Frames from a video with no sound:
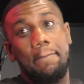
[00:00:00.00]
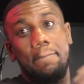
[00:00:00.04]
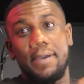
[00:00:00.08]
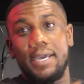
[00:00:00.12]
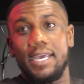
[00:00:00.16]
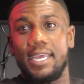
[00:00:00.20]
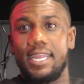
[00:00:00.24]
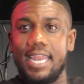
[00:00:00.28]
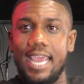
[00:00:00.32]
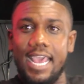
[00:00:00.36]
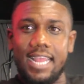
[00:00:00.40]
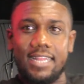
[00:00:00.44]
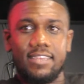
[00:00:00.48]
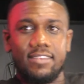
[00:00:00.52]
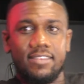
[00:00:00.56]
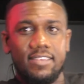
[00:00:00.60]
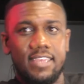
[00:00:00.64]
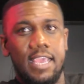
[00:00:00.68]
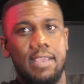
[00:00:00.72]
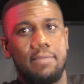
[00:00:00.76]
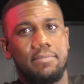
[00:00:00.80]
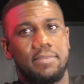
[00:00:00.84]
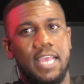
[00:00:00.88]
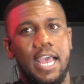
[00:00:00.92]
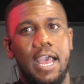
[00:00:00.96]
but at the
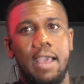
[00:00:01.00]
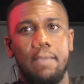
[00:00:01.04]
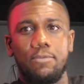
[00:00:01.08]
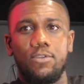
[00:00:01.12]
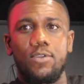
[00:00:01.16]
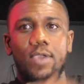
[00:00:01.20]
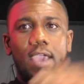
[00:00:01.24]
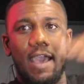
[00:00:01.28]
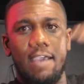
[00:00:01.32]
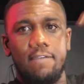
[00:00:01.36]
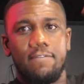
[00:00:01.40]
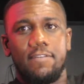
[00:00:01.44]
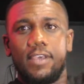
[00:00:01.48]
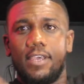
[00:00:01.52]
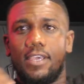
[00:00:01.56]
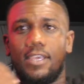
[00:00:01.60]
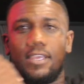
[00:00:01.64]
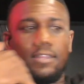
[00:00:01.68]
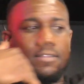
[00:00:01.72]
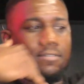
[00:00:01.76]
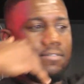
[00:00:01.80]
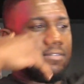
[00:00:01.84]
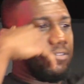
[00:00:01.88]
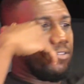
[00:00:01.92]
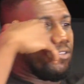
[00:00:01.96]
same time you have
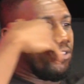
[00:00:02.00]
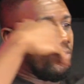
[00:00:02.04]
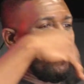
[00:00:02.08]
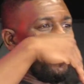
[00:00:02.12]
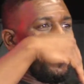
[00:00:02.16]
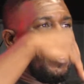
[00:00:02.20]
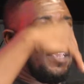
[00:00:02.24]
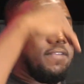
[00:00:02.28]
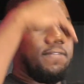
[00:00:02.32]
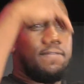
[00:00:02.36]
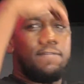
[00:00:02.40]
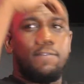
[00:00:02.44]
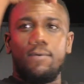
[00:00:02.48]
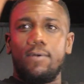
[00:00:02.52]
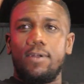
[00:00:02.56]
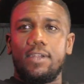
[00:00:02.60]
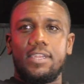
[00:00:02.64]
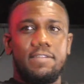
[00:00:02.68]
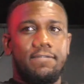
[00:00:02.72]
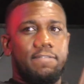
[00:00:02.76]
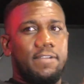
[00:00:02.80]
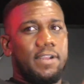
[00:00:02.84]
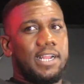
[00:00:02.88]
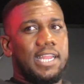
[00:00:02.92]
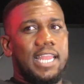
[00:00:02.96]
3-4
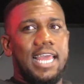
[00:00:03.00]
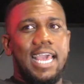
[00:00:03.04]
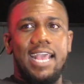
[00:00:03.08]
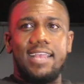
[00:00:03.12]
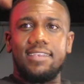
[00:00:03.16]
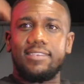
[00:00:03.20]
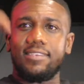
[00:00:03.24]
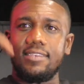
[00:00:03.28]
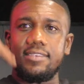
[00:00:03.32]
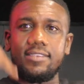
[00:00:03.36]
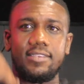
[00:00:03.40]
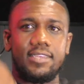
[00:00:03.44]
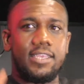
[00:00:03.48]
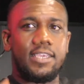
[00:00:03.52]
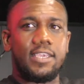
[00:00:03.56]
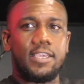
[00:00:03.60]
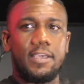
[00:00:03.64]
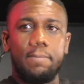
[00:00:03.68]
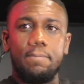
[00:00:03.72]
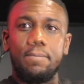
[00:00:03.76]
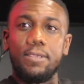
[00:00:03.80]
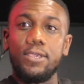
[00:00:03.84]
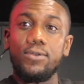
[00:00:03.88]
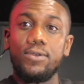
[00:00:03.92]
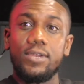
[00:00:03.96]
different classes and
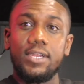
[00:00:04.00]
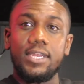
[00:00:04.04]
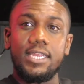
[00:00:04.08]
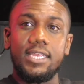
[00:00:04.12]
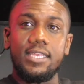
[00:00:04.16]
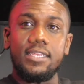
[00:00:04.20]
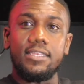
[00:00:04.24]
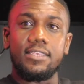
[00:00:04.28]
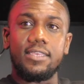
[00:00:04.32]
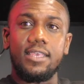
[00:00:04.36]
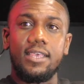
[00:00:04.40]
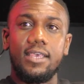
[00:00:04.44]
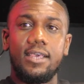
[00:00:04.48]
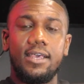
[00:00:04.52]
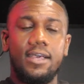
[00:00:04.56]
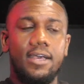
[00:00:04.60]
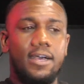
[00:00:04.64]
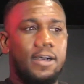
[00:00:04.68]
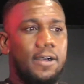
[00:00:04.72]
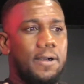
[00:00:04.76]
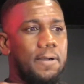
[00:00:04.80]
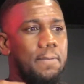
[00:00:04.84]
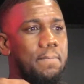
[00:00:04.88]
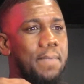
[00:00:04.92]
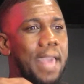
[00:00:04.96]
communities,
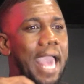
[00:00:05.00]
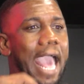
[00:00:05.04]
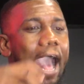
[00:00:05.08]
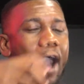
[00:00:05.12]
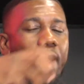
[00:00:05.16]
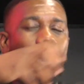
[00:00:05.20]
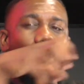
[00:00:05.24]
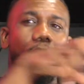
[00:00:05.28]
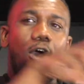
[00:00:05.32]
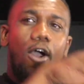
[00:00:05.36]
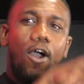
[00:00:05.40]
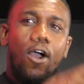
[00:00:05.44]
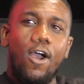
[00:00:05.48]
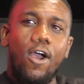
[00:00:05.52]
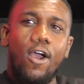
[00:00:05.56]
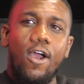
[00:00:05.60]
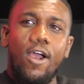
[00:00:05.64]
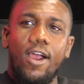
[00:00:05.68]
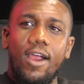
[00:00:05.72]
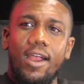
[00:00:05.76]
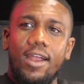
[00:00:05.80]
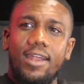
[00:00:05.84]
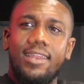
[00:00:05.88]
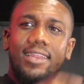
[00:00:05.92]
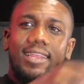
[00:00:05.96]
how
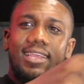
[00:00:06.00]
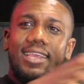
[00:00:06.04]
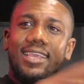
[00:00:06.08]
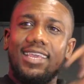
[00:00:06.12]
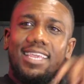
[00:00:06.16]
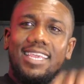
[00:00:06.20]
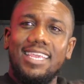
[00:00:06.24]
hard